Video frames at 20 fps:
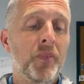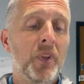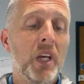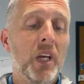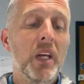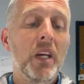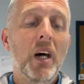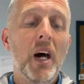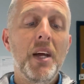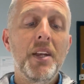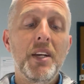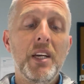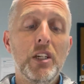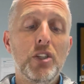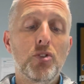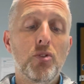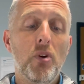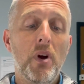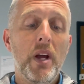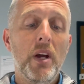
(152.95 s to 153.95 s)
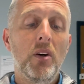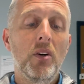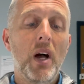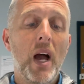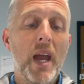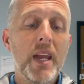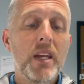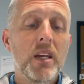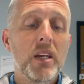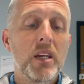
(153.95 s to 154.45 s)
He led Israel
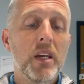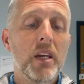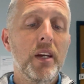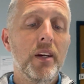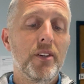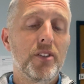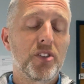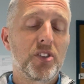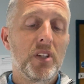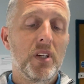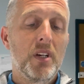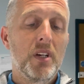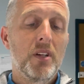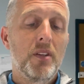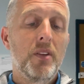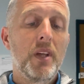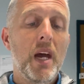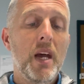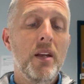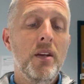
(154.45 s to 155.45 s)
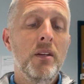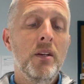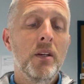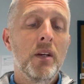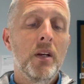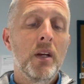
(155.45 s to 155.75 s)
8 years. Then